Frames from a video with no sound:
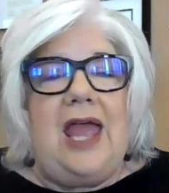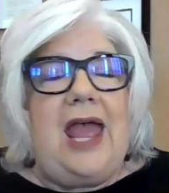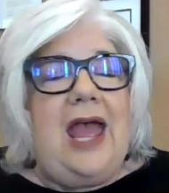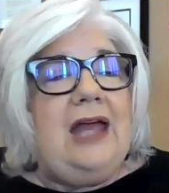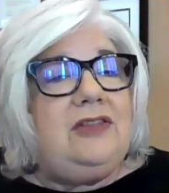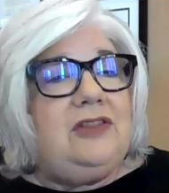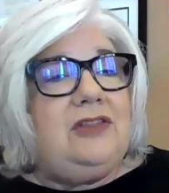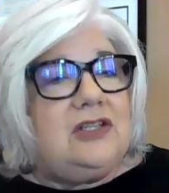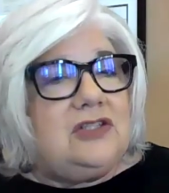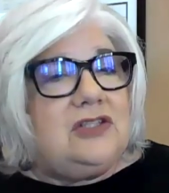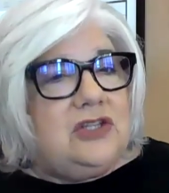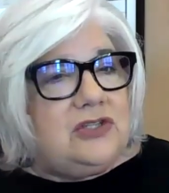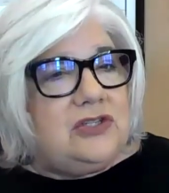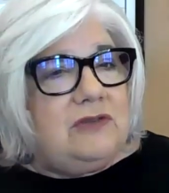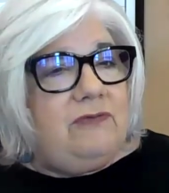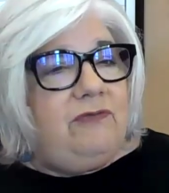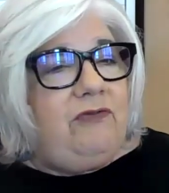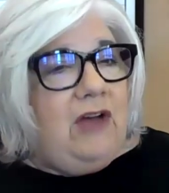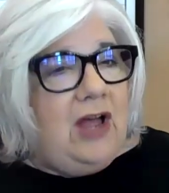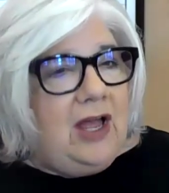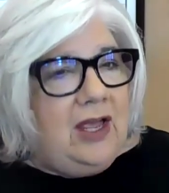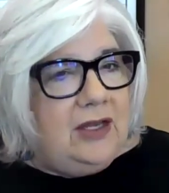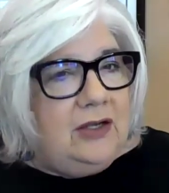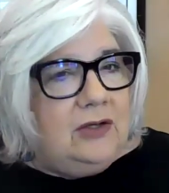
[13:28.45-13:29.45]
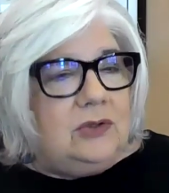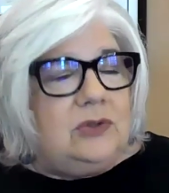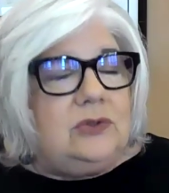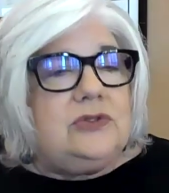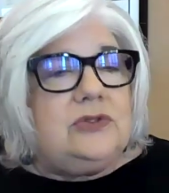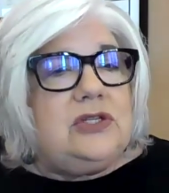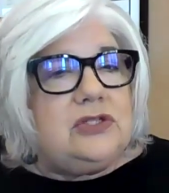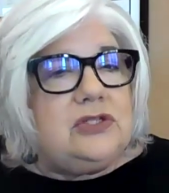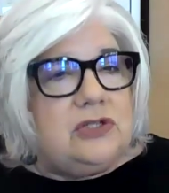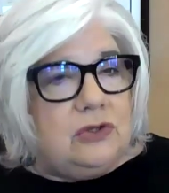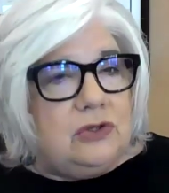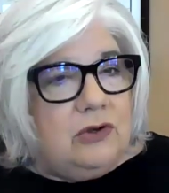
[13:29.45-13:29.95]
at this
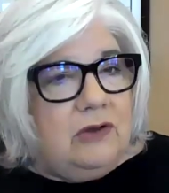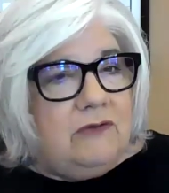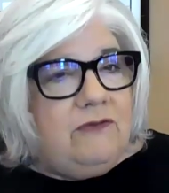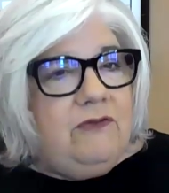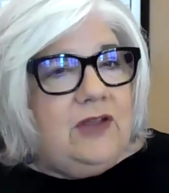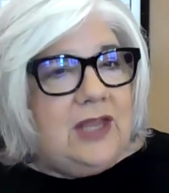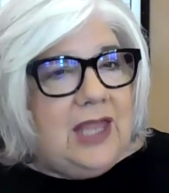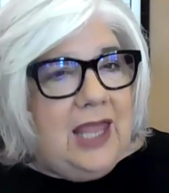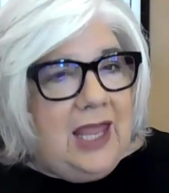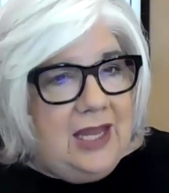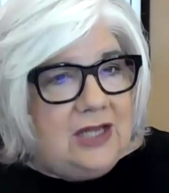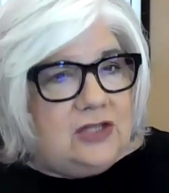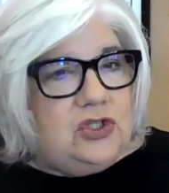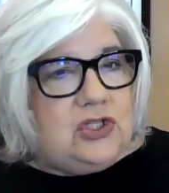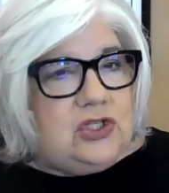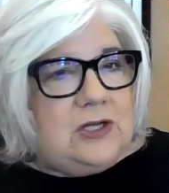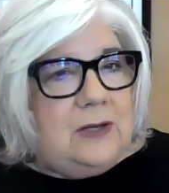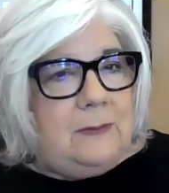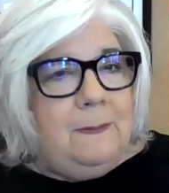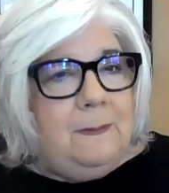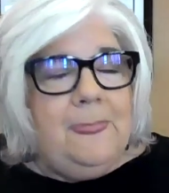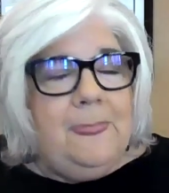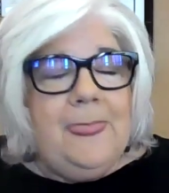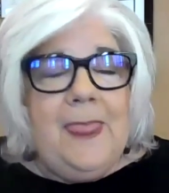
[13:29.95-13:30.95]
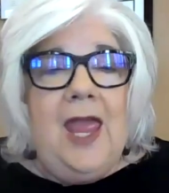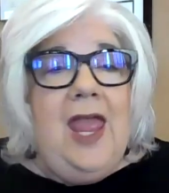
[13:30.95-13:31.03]
final certification.